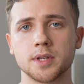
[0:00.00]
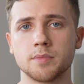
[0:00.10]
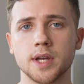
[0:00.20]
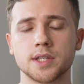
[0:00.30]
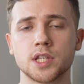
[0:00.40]
is
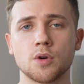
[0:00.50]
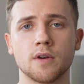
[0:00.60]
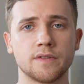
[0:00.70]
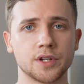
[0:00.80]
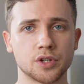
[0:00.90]
made so
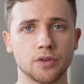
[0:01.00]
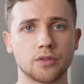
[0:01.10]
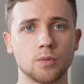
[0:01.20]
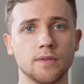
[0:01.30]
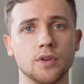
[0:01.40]

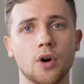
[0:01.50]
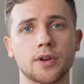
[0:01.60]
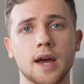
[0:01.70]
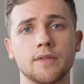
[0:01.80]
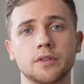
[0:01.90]
efficient with not
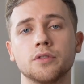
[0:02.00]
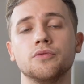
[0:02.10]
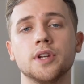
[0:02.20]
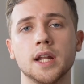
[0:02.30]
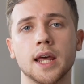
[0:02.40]
having to
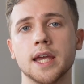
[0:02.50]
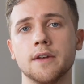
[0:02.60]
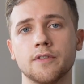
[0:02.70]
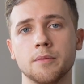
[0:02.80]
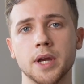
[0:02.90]
relay
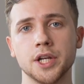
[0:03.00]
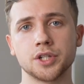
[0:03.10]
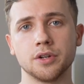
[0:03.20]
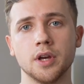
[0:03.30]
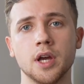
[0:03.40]

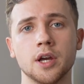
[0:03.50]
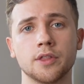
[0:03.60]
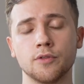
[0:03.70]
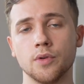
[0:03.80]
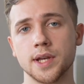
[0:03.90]
information
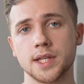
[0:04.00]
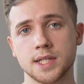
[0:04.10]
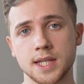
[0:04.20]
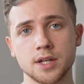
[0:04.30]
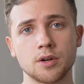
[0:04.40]
through a
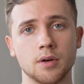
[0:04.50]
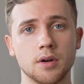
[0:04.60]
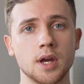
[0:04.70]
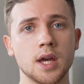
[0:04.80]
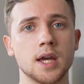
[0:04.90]
center
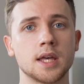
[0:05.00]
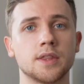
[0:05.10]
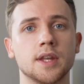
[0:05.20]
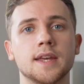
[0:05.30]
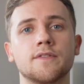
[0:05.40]

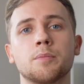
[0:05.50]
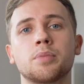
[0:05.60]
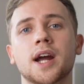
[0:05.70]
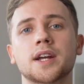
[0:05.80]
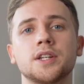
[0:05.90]
that if the
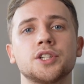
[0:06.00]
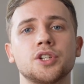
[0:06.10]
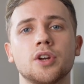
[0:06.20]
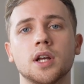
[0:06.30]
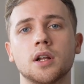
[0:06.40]

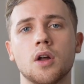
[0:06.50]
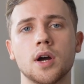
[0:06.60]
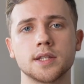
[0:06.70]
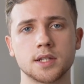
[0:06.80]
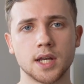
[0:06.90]
practitioner
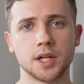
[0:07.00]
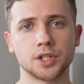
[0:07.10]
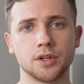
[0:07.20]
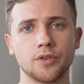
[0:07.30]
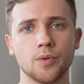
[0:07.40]
inclines
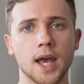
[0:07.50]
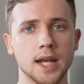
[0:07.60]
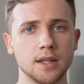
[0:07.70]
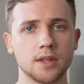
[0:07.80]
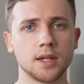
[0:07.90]
attention to
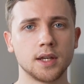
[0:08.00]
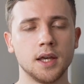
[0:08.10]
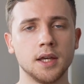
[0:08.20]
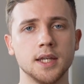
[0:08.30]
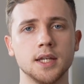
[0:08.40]
anything,
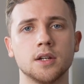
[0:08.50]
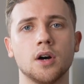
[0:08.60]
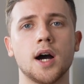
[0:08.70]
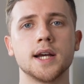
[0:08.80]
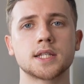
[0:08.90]
he can
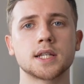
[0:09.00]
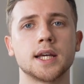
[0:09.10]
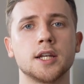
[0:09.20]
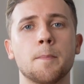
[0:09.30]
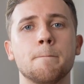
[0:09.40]

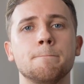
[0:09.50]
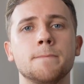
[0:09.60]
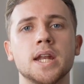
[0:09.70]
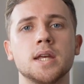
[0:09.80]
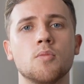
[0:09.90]
isolate
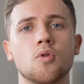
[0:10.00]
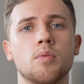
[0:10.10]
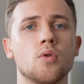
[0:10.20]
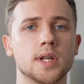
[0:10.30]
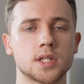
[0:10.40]
many more
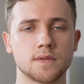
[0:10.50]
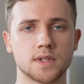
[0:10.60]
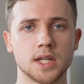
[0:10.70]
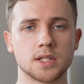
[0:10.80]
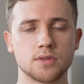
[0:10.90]
points of
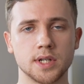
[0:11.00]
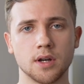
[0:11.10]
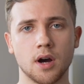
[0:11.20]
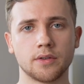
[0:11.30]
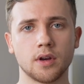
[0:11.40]
sensory
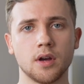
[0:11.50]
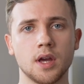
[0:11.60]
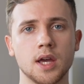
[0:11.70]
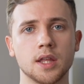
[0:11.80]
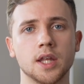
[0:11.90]
data
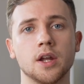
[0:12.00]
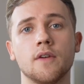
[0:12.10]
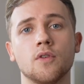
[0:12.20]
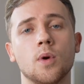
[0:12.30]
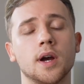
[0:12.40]
than
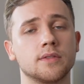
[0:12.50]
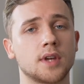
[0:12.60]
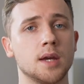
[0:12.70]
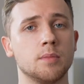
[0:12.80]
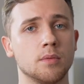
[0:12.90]
otherwise
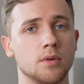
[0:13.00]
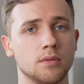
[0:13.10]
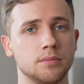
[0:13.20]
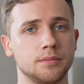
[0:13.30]
capable.